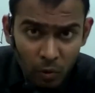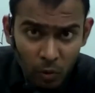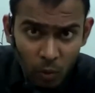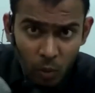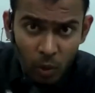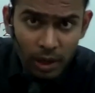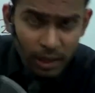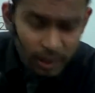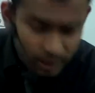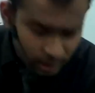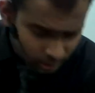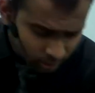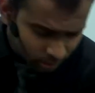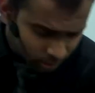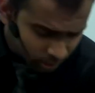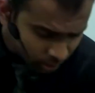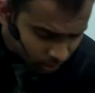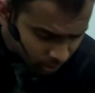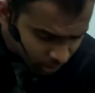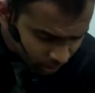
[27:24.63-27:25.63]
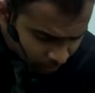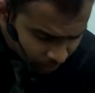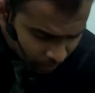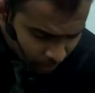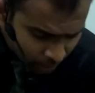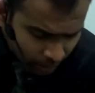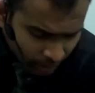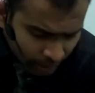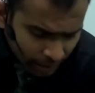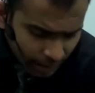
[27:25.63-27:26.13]
1/3.
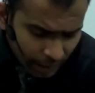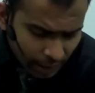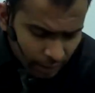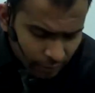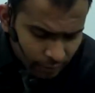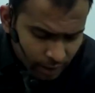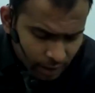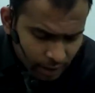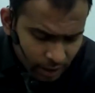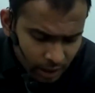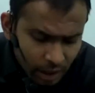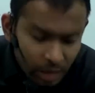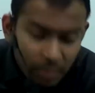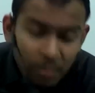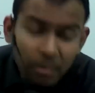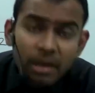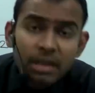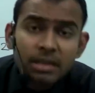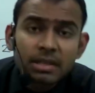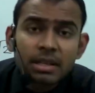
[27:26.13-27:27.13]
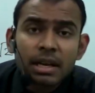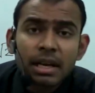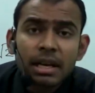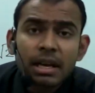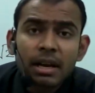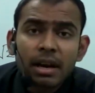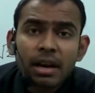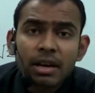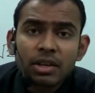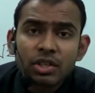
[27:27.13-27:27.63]
Every real number is an
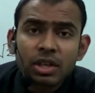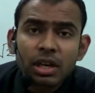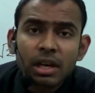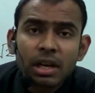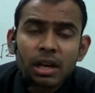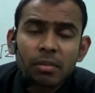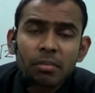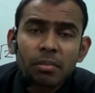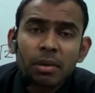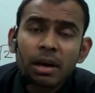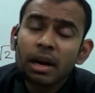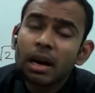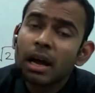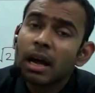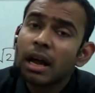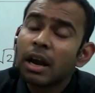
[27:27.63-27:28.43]
irrational number.